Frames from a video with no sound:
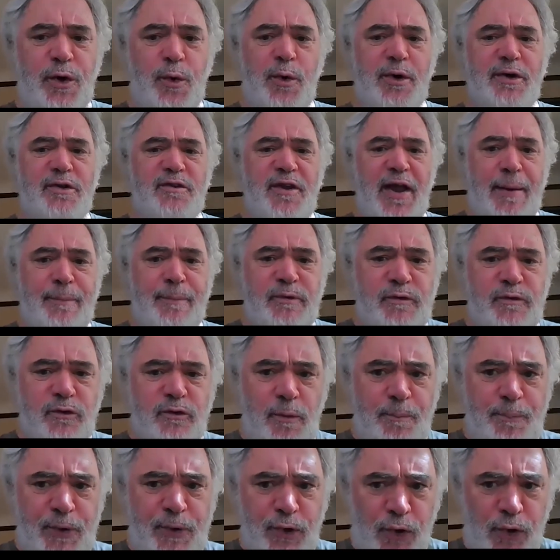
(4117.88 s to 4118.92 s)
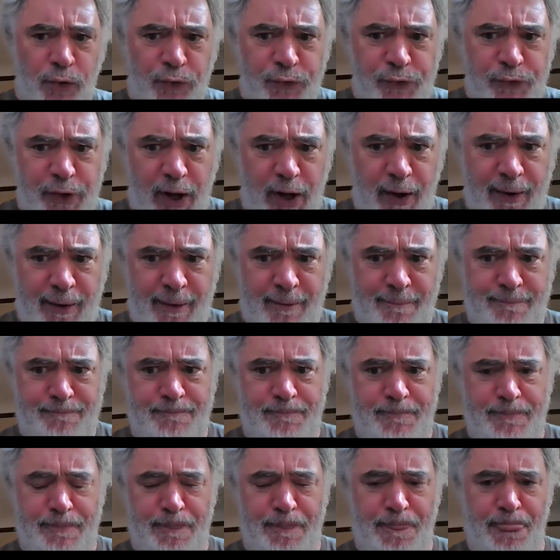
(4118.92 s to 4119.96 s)
there were attempts to build
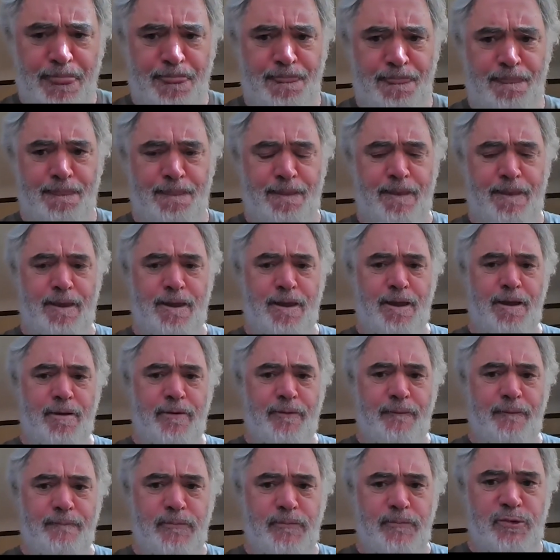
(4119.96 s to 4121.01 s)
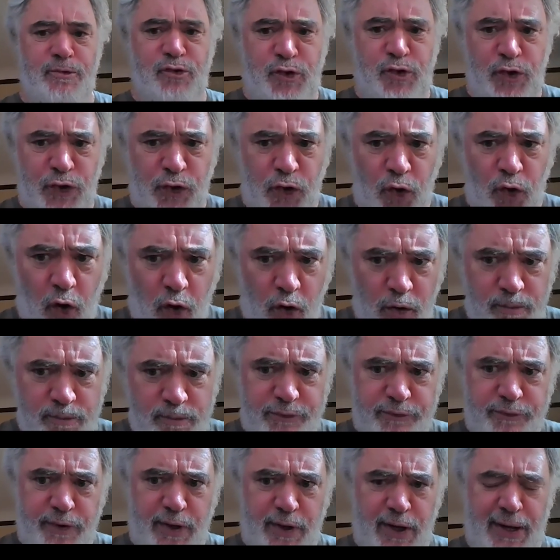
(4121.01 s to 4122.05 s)
um, steel
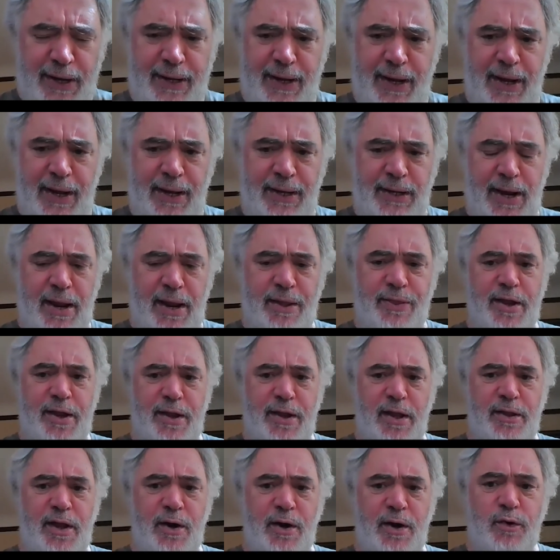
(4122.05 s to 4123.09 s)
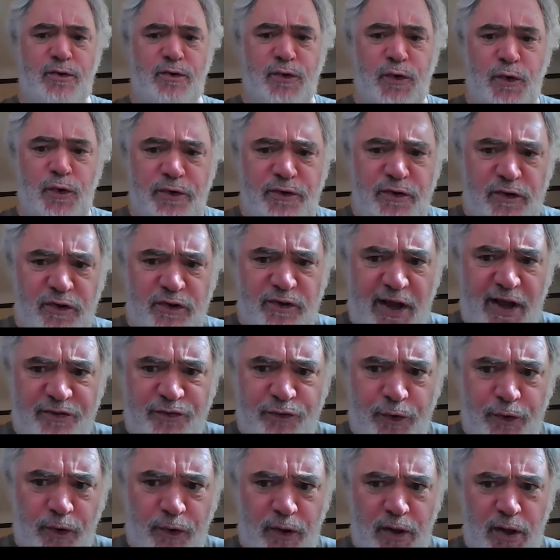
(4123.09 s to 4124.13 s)
homes, and, and, and, they and they were sort of
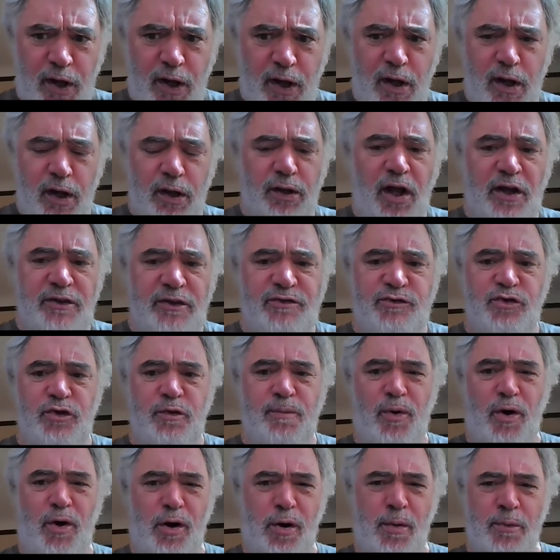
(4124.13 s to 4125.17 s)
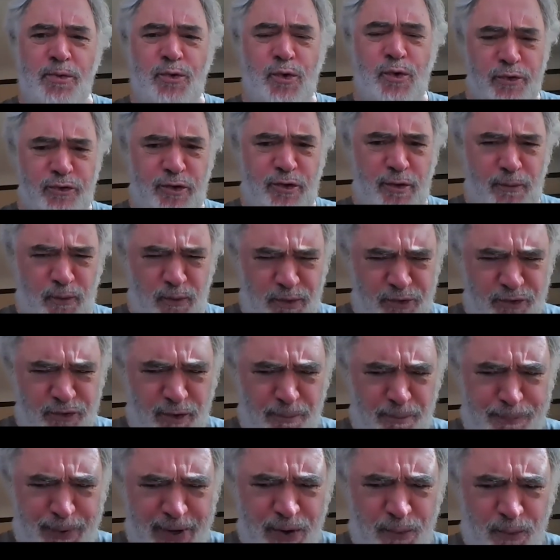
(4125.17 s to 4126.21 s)
successful. Lustron Homes was the was
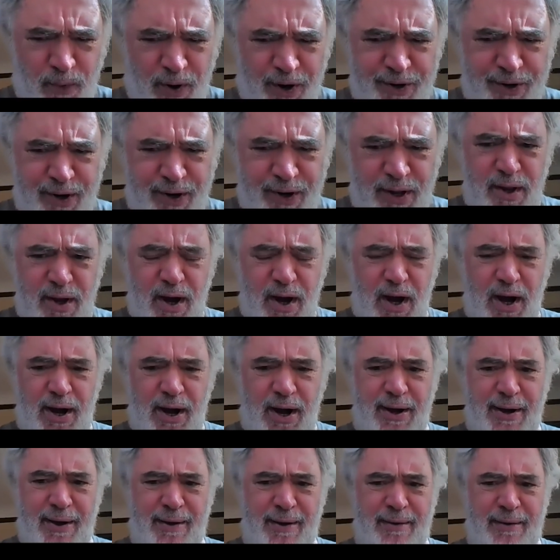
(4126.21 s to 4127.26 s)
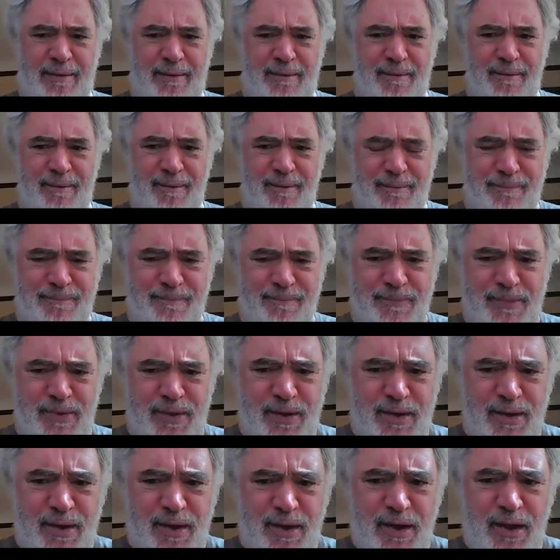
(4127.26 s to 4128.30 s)
the big one, um,
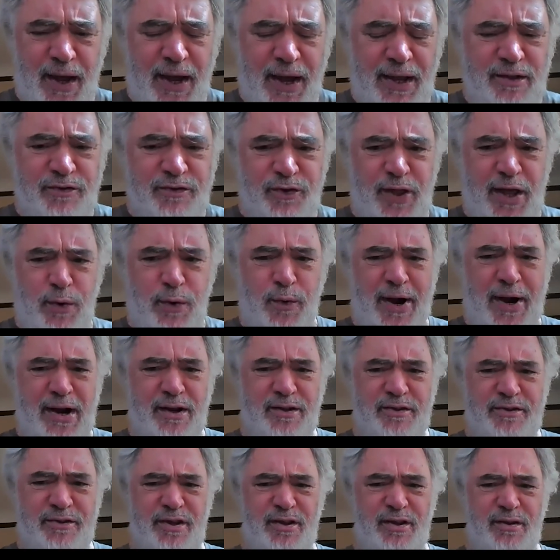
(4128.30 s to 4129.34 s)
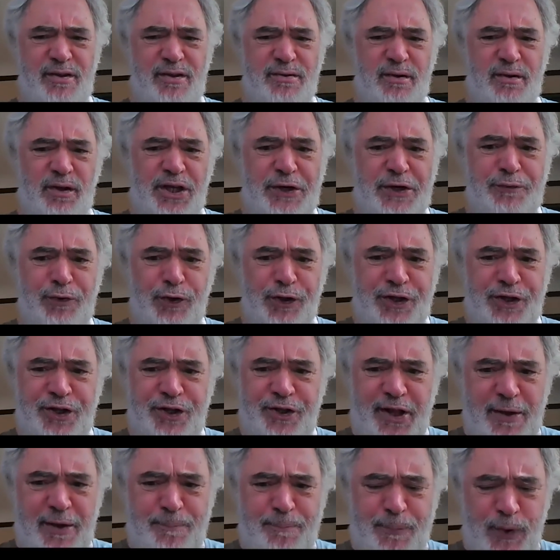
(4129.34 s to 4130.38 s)
and so they were out of Cleveland,
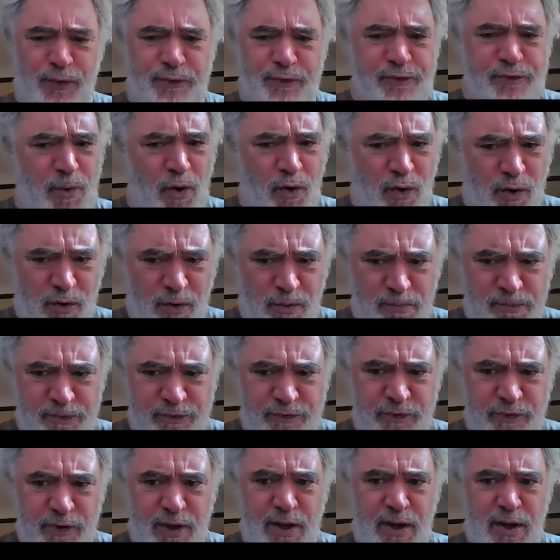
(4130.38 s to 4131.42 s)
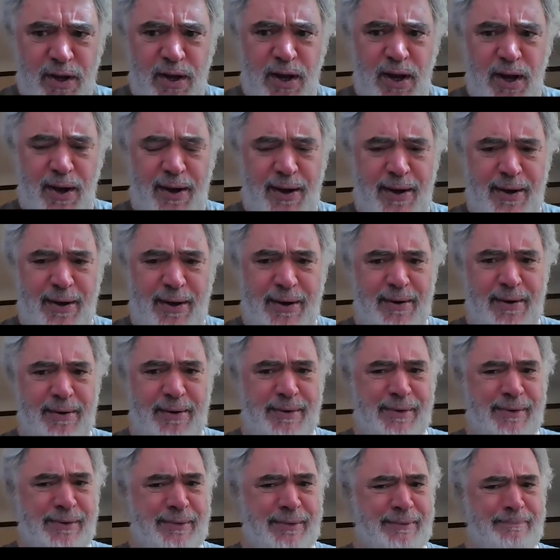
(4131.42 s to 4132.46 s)
and they built some homes.
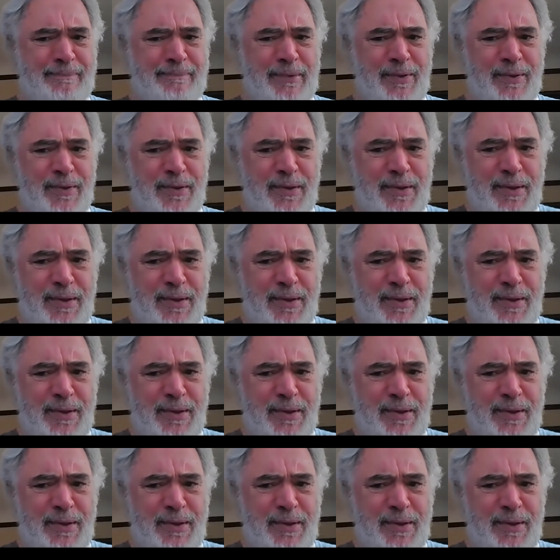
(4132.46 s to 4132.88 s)
Um,